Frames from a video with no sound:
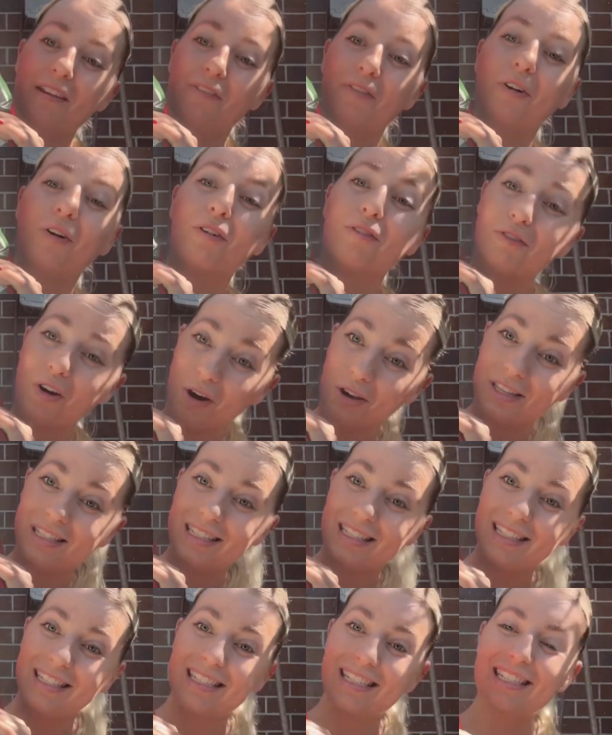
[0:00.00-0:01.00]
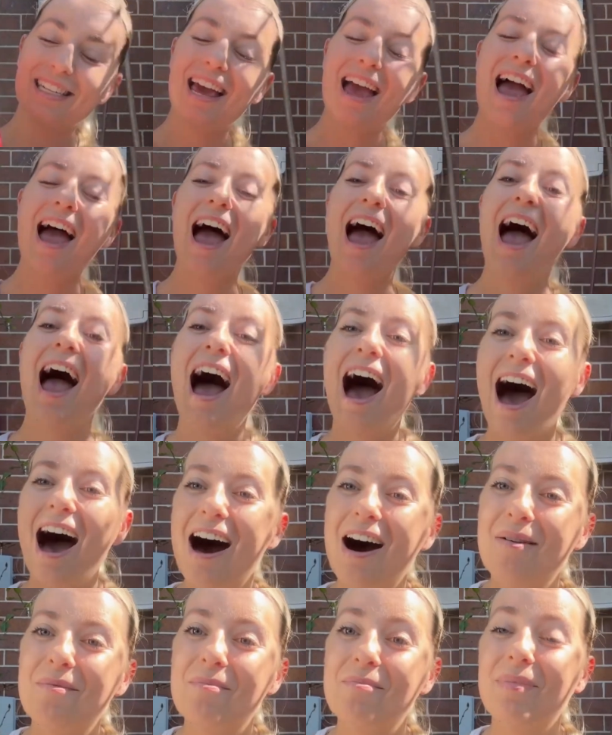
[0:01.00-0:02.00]
for roses,
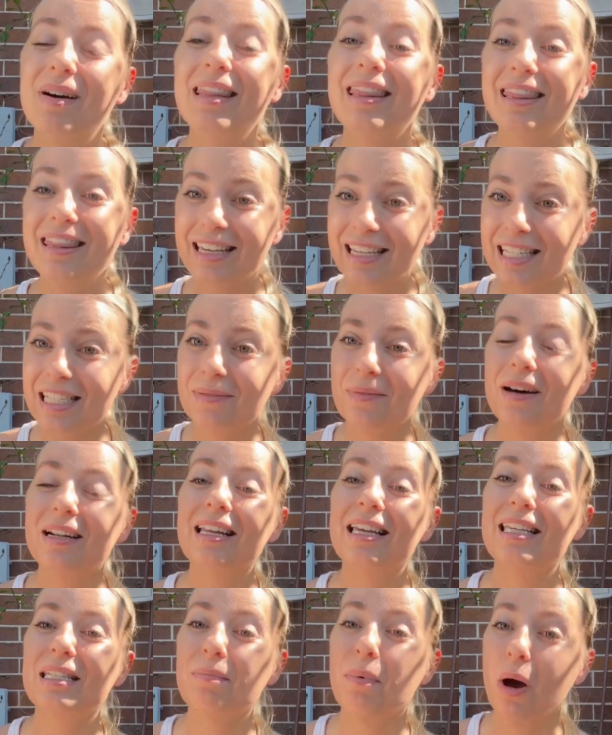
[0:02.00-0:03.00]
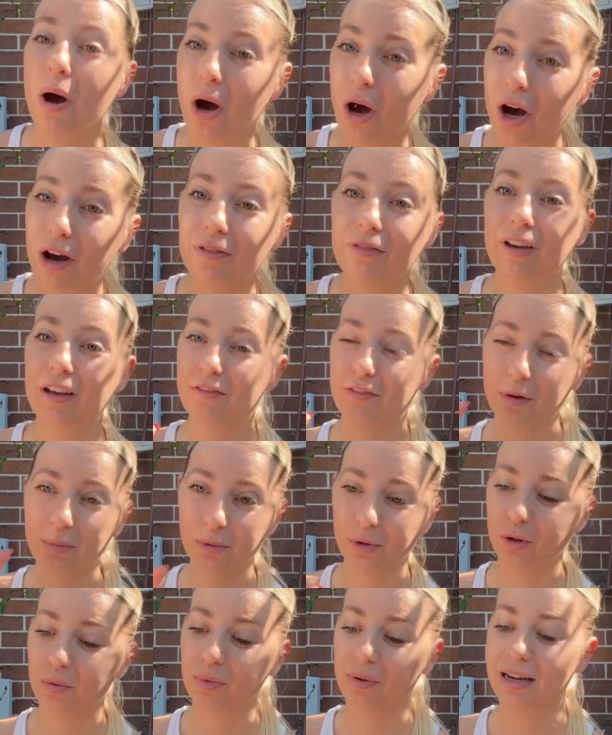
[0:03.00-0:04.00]
but this one is perfect for
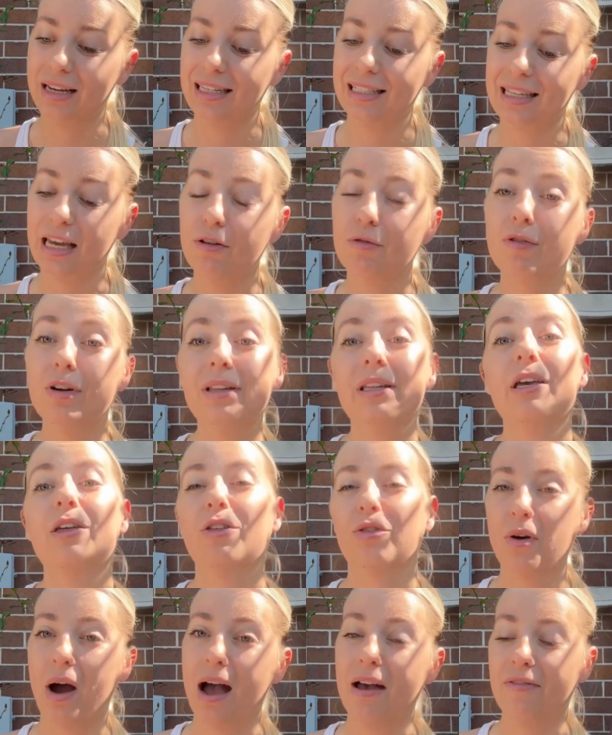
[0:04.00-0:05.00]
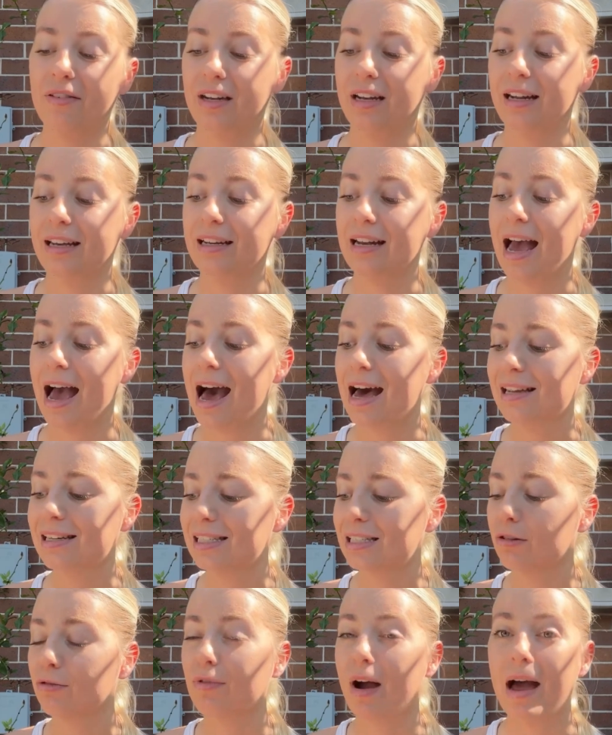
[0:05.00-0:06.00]
blueberries. They really thrive in it and it has
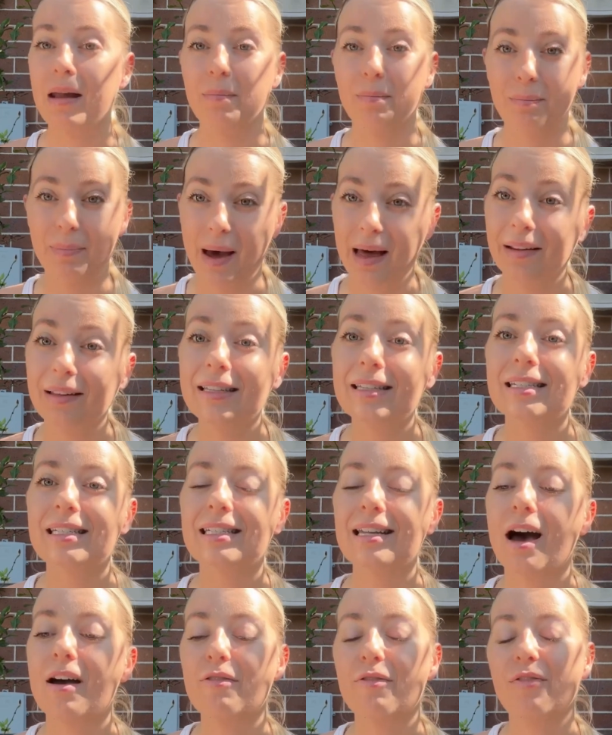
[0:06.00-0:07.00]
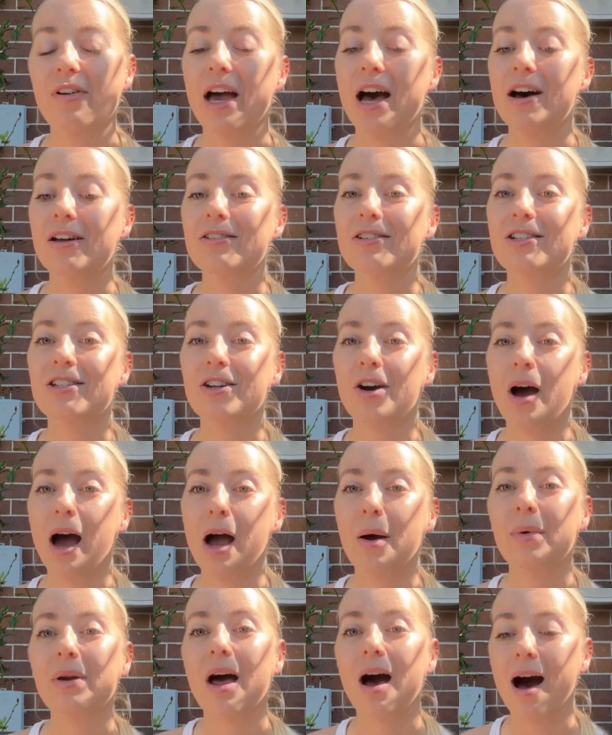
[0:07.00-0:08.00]
the right balance, I've found. So I
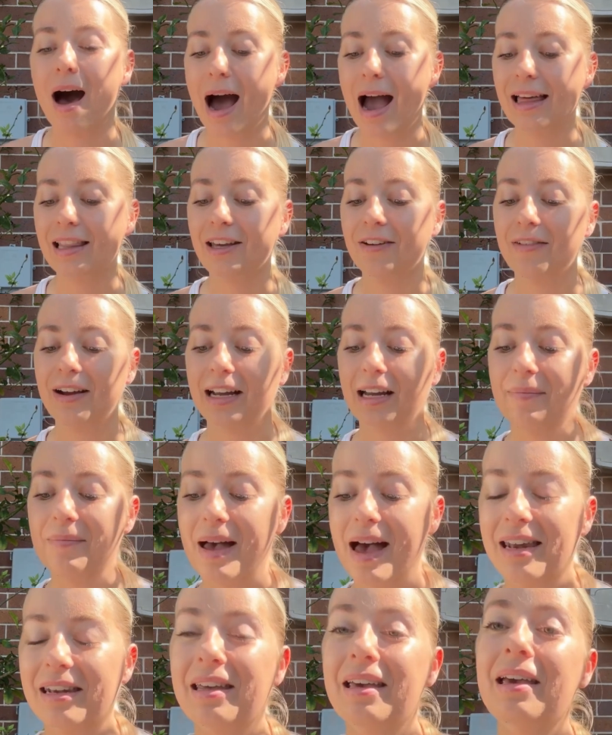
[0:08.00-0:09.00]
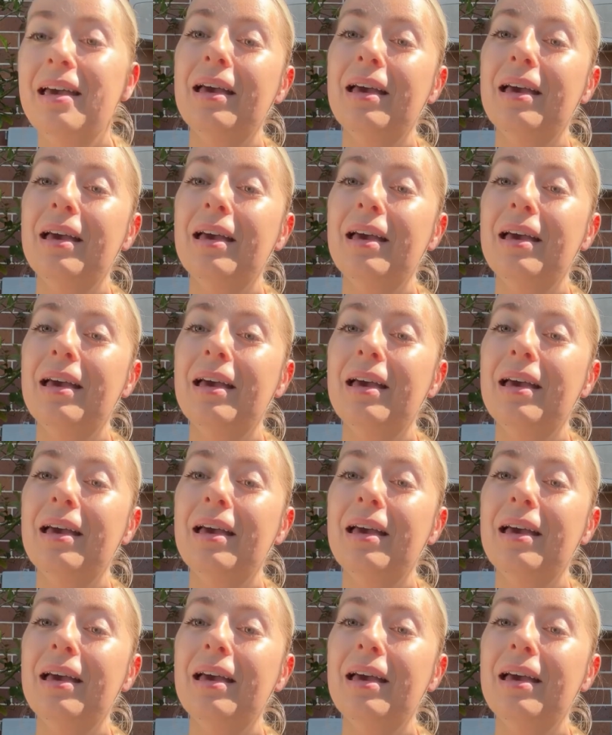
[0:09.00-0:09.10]
would highly recommend